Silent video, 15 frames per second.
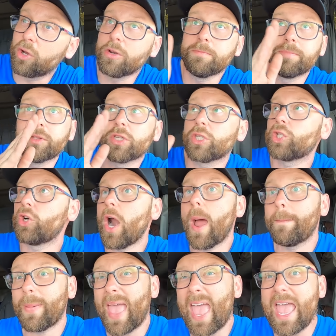I couldn't put the
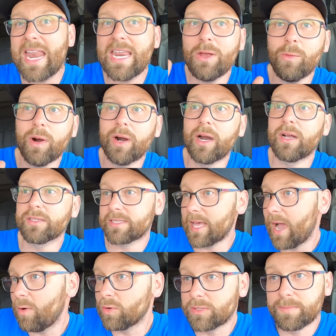strap anywhere else.
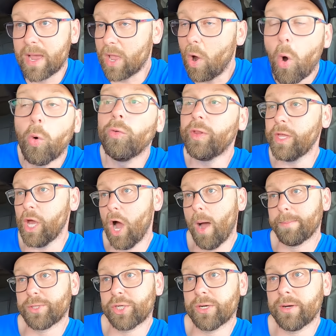That was my only
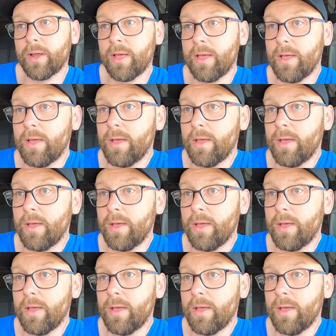option.